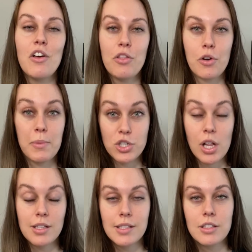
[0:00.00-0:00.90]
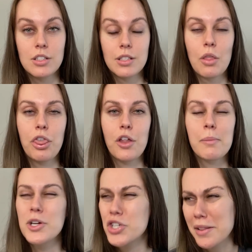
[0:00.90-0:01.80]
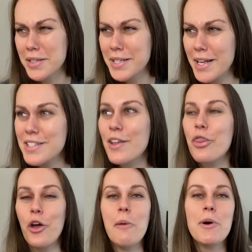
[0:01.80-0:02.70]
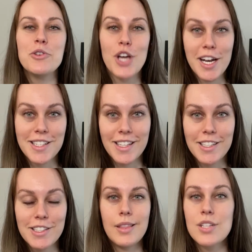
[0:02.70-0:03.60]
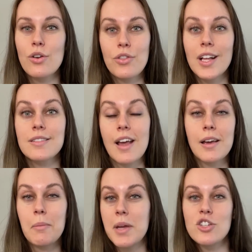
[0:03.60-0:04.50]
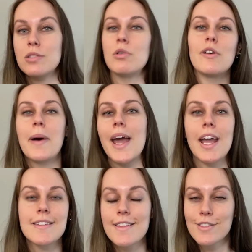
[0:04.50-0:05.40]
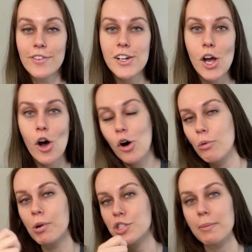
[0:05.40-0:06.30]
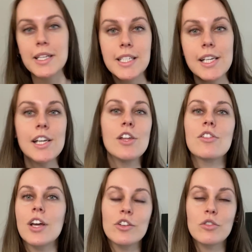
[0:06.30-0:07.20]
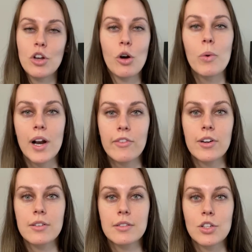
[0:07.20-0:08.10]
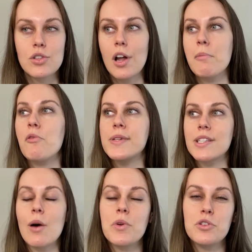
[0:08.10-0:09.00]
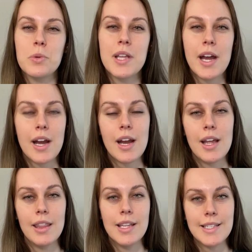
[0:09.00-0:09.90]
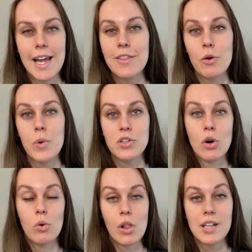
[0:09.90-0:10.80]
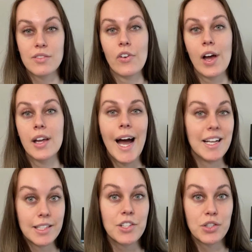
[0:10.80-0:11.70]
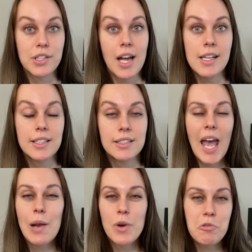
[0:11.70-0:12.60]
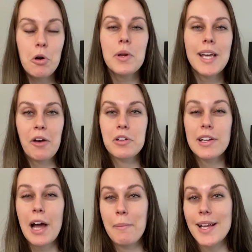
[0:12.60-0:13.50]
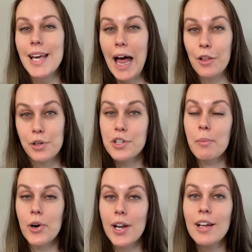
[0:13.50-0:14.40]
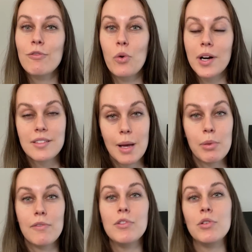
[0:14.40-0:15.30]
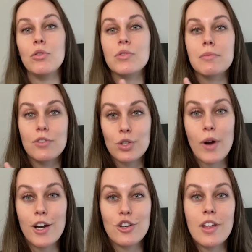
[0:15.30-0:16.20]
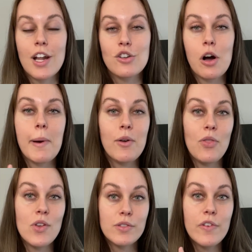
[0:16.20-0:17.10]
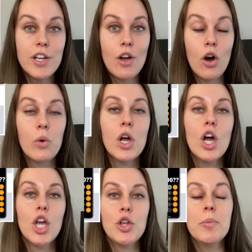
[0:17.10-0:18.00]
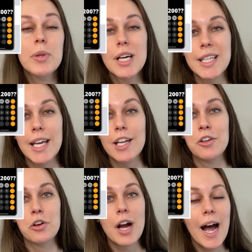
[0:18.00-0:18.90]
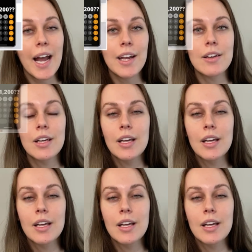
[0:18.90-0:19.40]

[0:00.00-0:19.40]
thermogenesis. These are things like me just moving my hands in this video, brushing my teeth, like, you know, whatever. There's a lot of movements that we do in the day that we don't classify as exercise. And when you go to calculate how many calories you're burning, for example, if you use the strategy that I talk about in this video, you plug in your height,